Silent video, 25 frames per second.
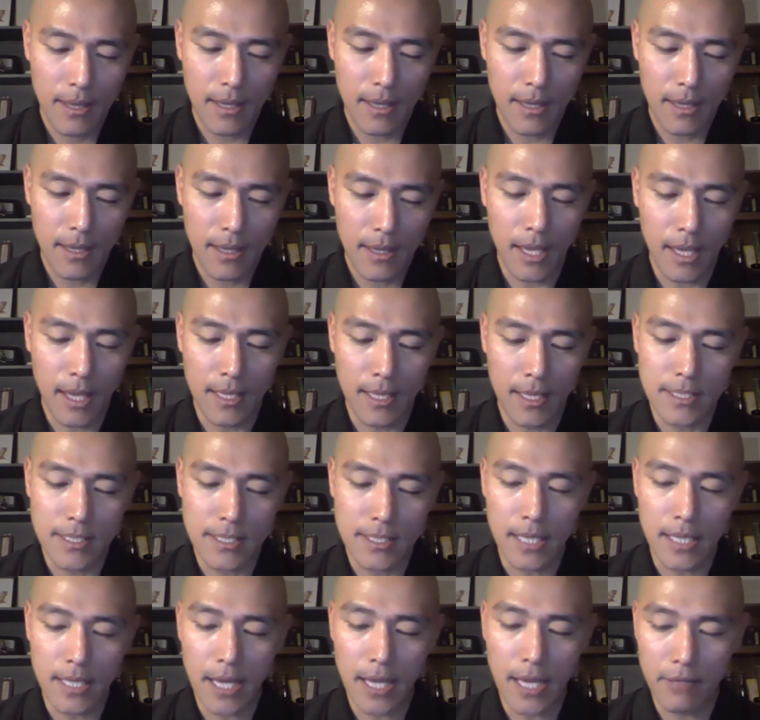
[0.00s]
again, it's
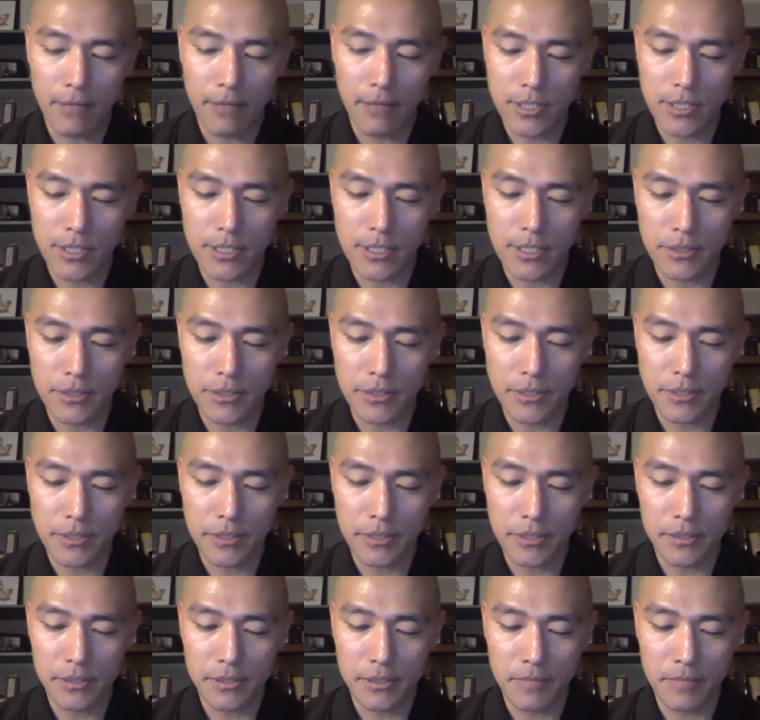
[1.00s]
a language is also
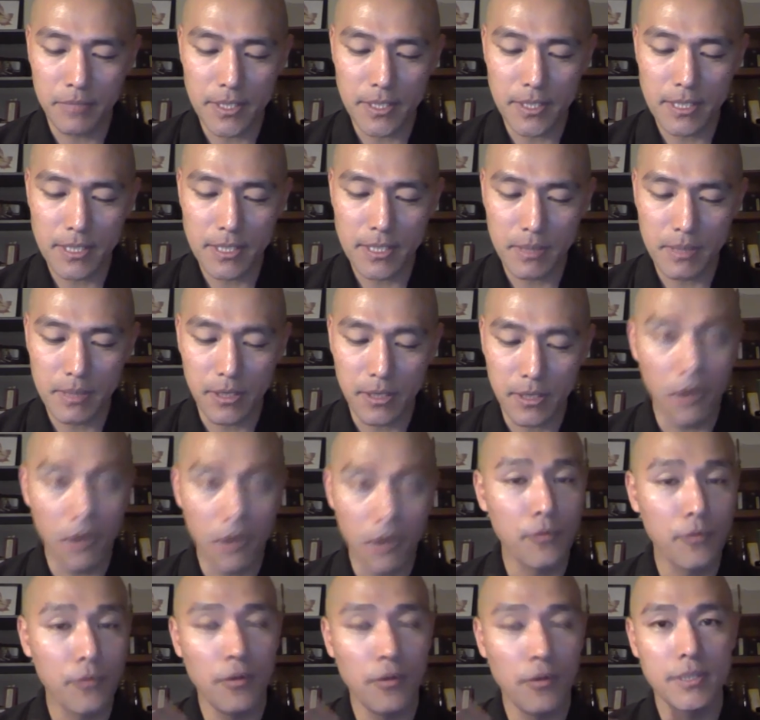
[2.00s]
a little bit similar,
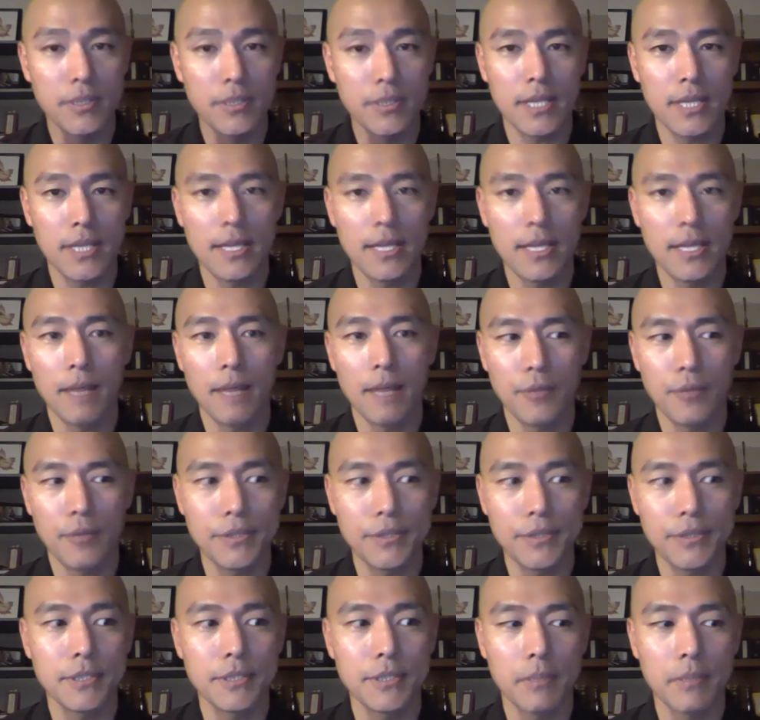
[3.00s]
although it's a
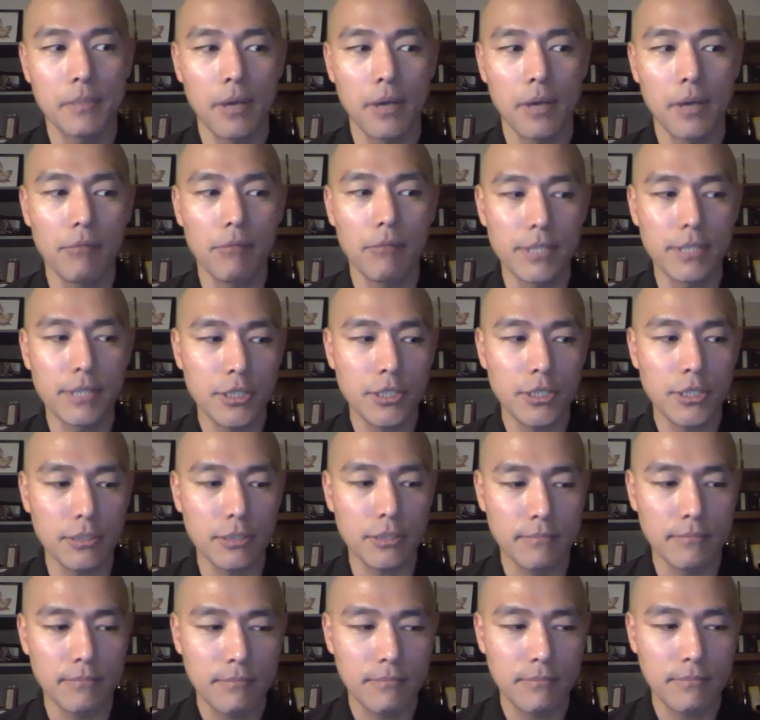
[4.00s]
process of
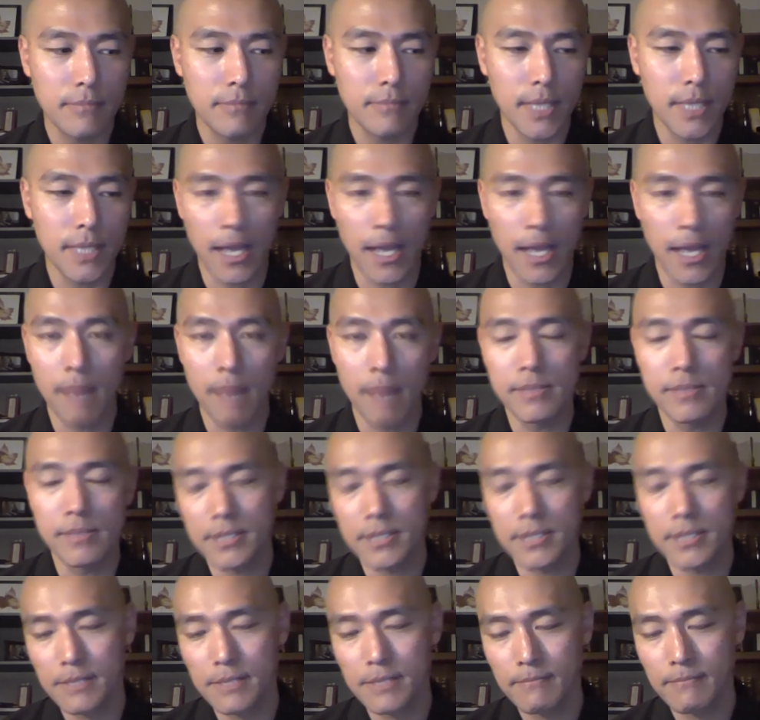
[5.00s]
acquisition that
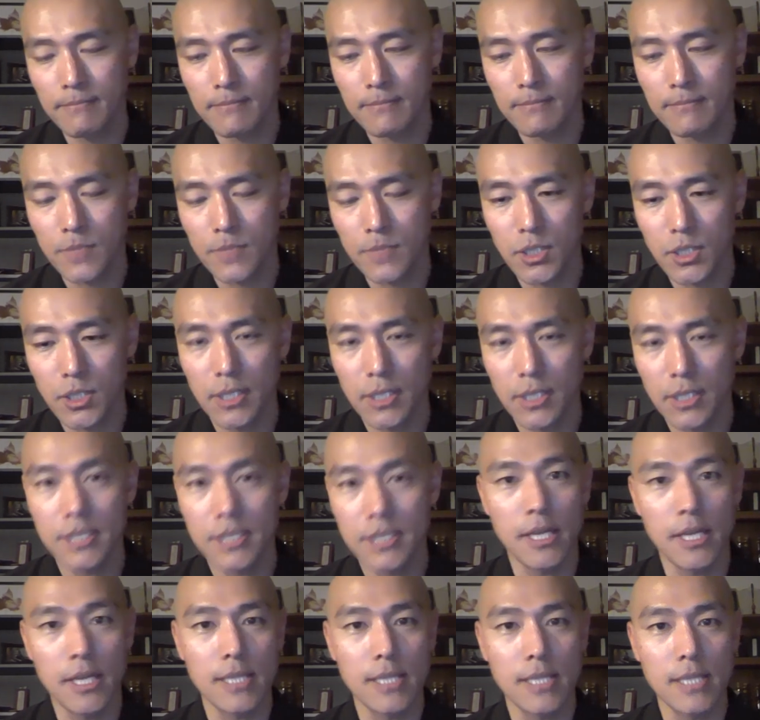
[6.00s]
happens. So it's
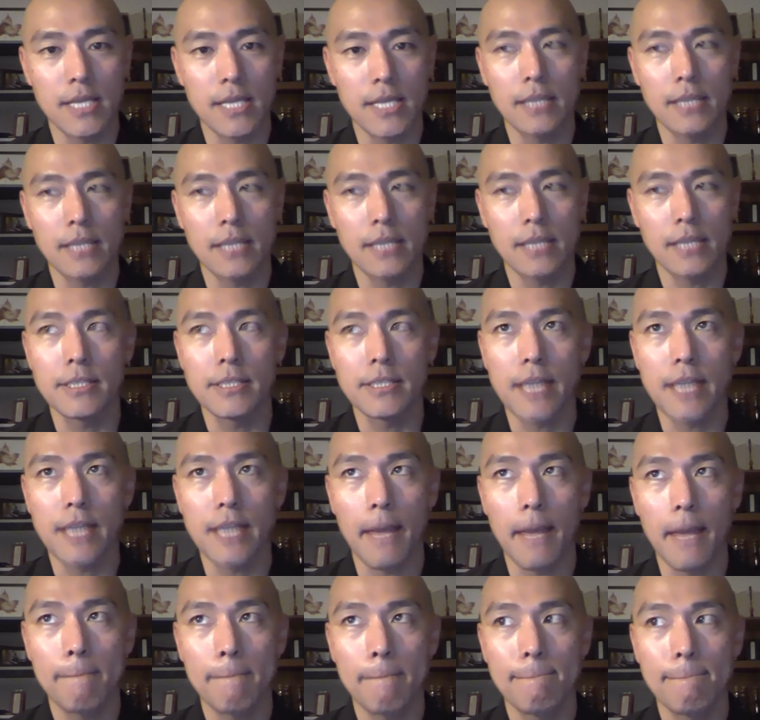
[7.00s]
not exactly the
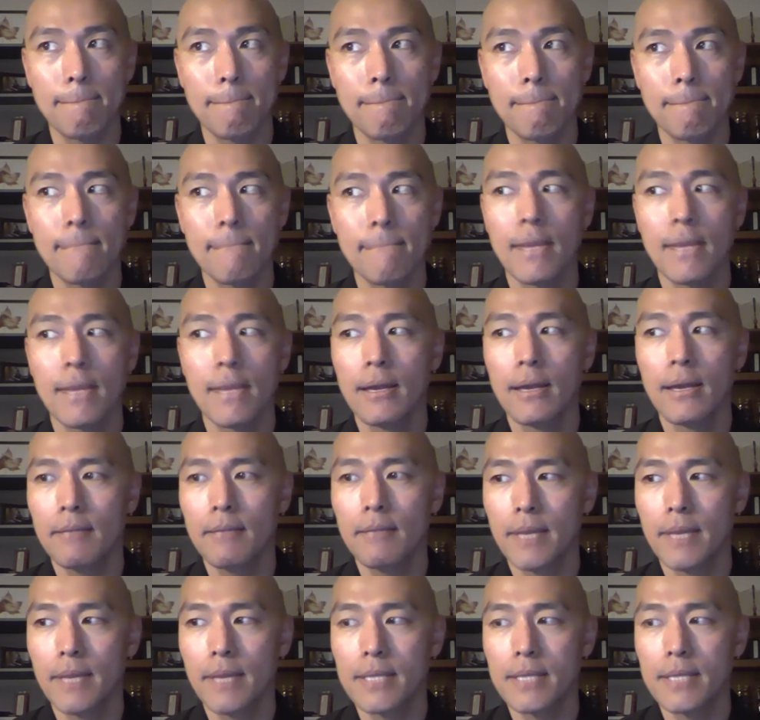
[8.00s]
same,
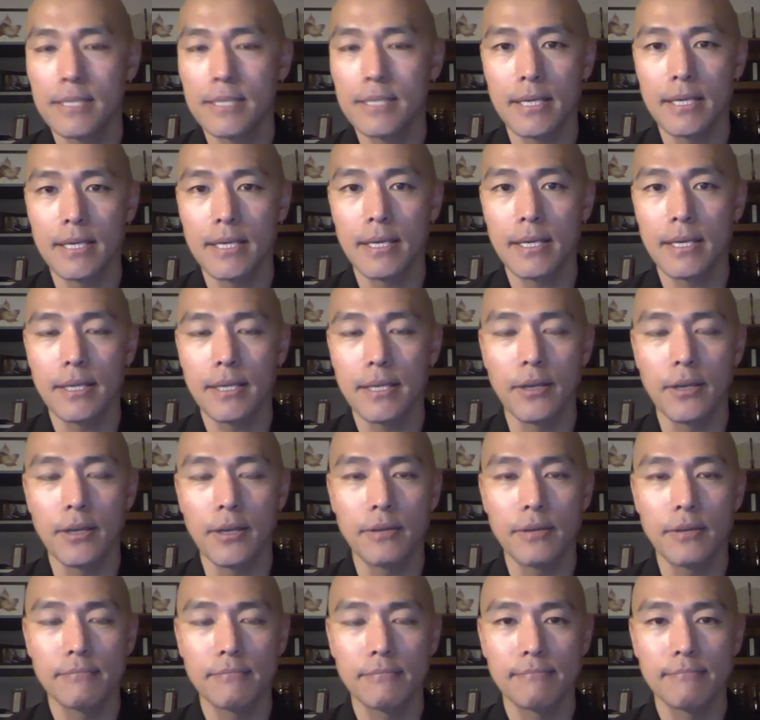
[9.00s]
but
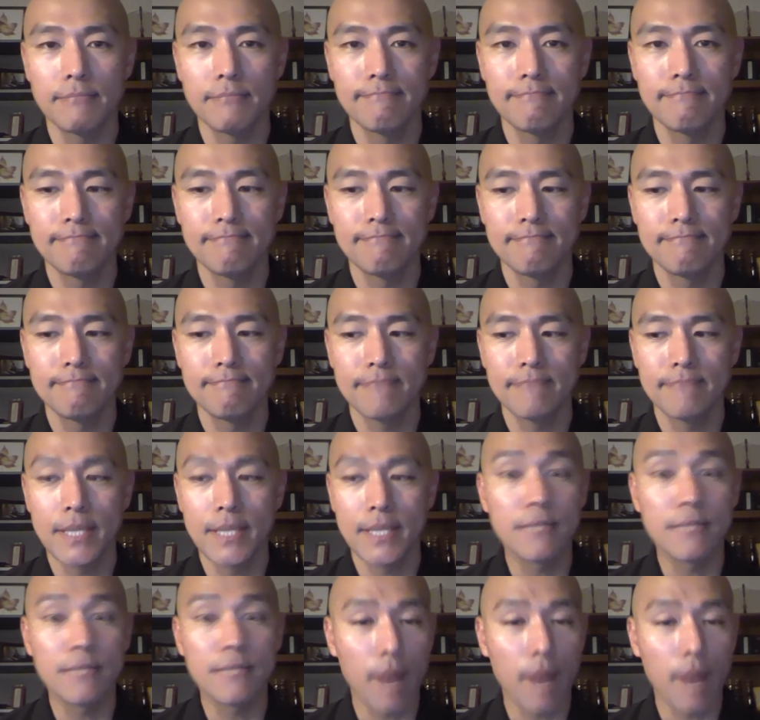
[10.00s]

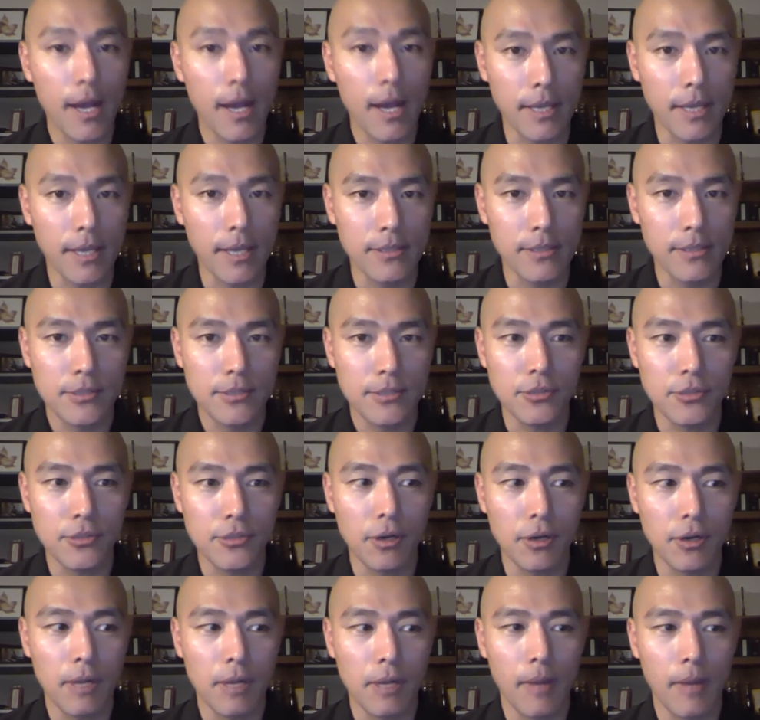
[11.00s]
it's fine to
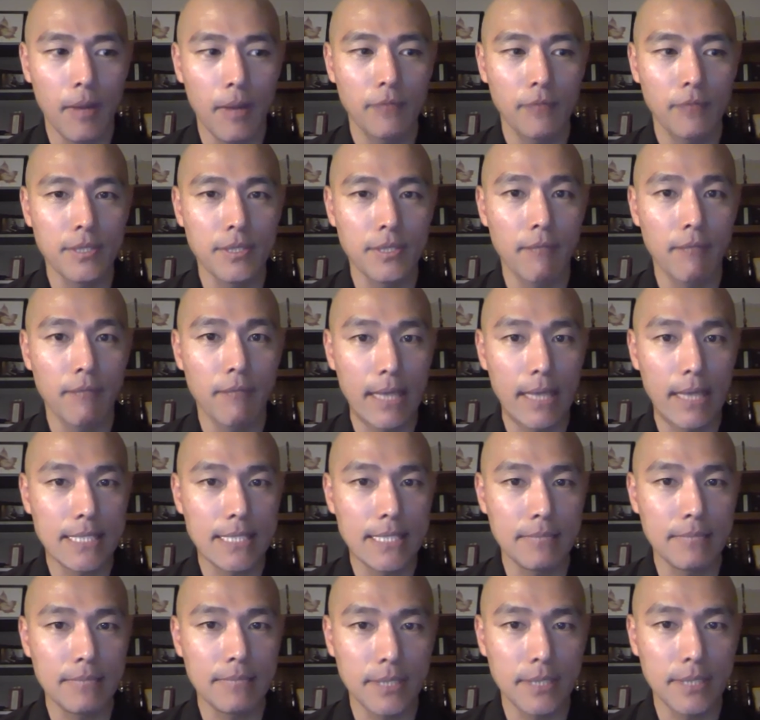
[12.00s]
talk about this
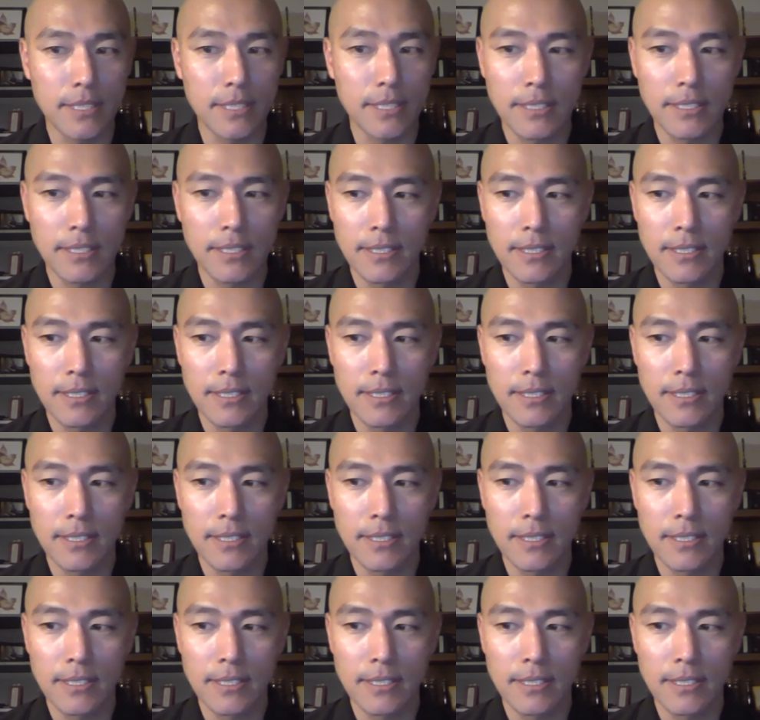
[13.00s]
fancy book